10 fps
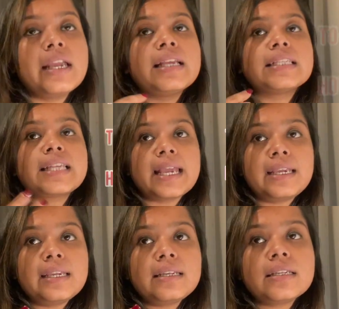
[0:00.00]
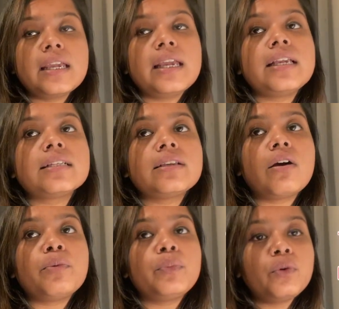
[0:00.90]
Second is
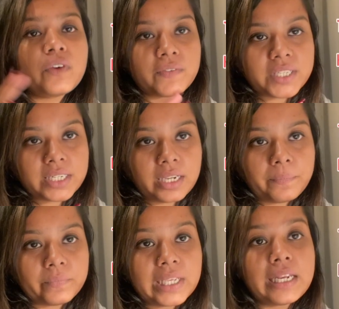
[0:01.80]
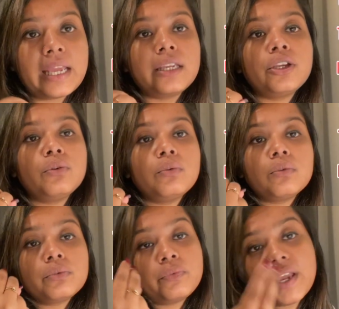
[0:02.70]
your proof of stay, like you,
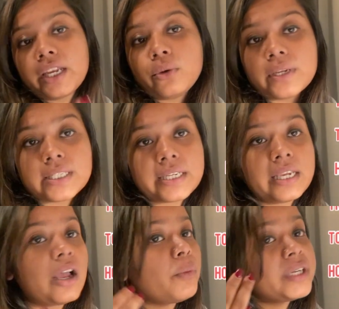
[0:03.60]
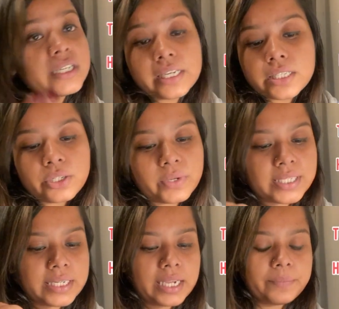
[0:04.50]
where you are staying, how many days you are
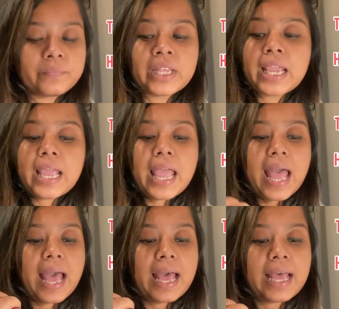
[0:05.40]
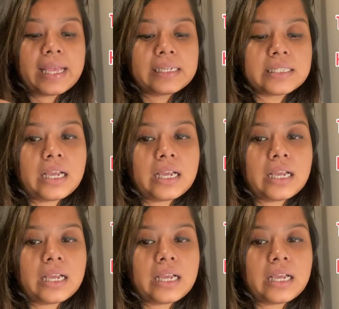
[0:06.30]
staying. And